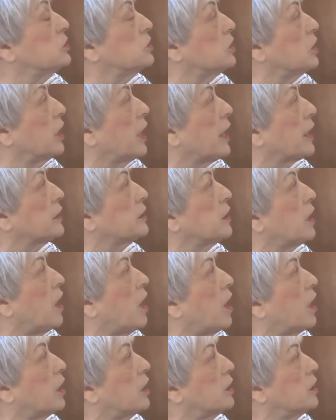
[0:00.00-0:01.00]
select
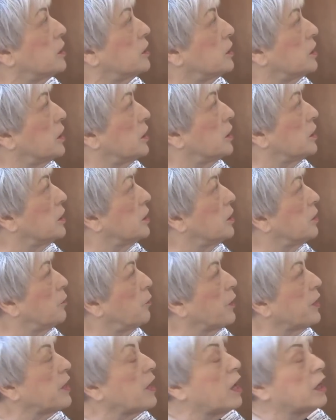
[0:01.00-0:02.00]

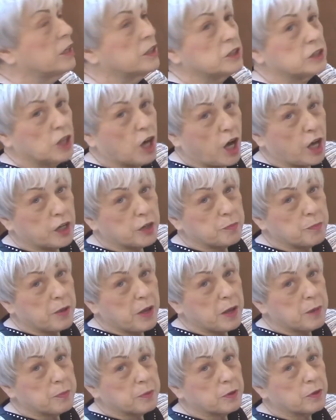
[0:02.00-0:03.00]
we call it dotted
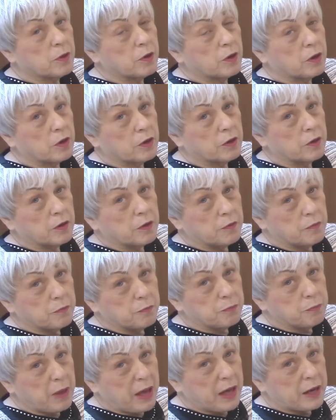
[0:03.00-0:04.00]
paper or
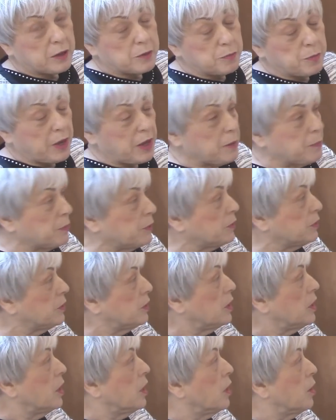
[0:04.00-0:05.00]
pattern paper,
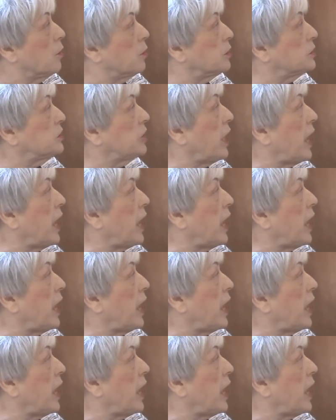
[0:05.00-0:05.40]
which